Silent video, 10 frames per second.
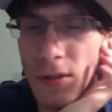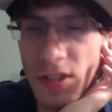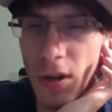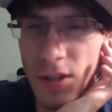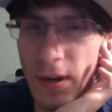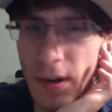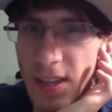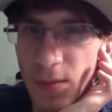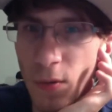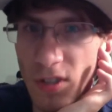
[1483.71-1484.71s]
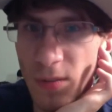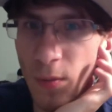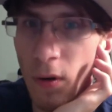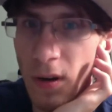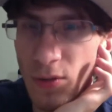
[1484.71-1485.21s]
is also getting some more
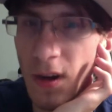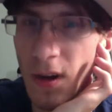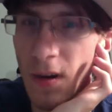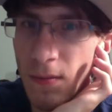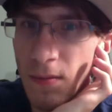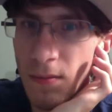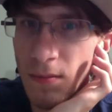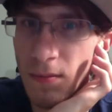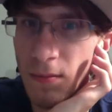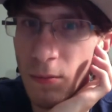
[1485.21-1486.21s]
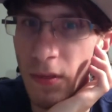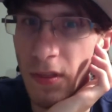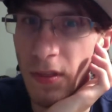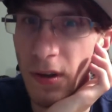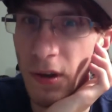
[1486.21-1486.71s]
support as well, with
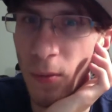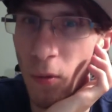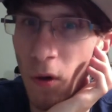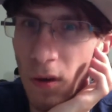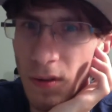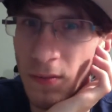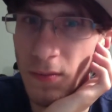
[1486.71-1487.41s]
the grade 1.